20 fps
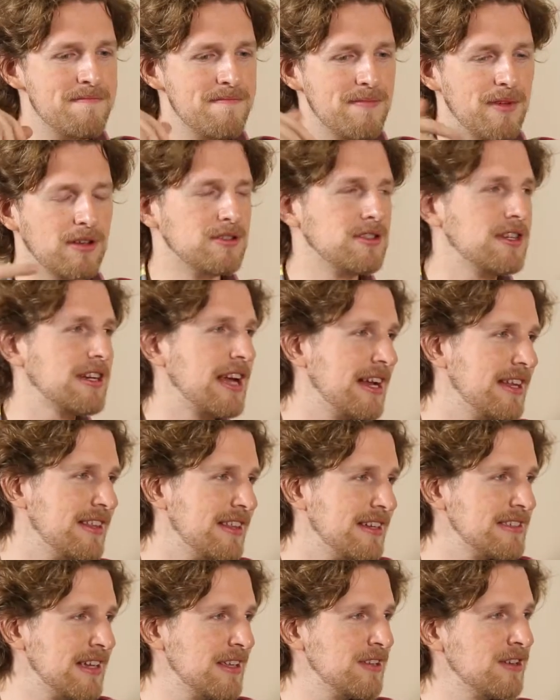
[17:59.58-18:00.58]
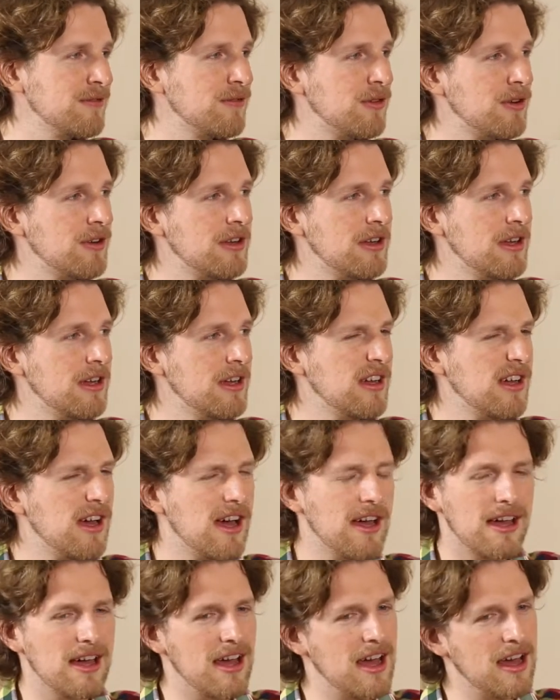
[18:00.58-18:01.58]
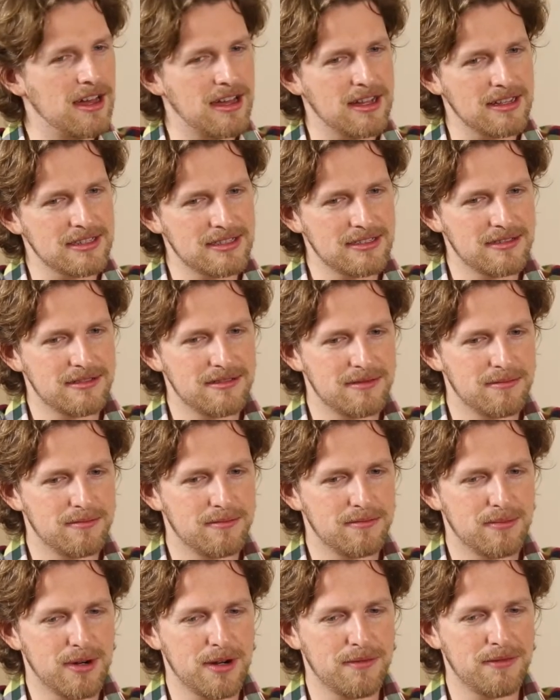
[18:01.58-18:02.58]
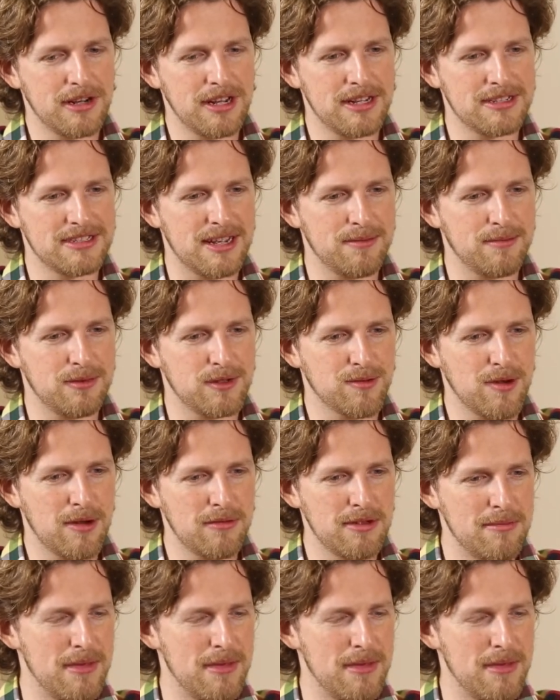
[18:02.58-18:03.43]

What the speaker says: those are the kind of things I look for. A perfect example is probably